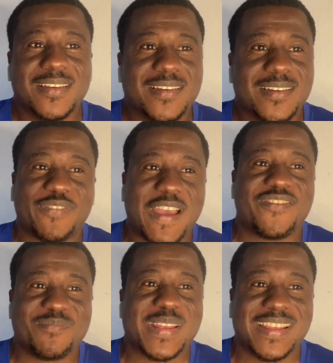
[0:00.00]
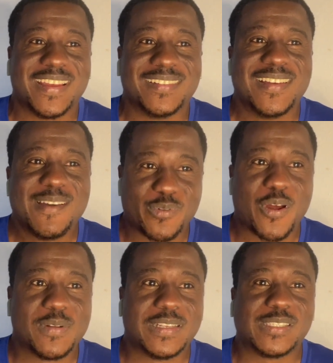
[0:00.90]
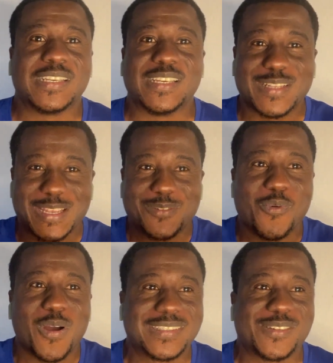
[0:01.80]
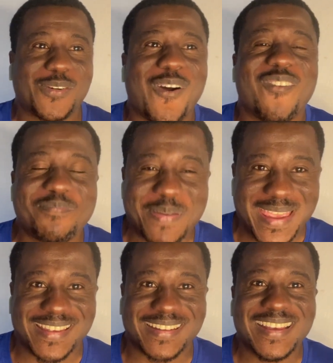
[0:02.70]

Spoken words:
That 25 million probably is worth of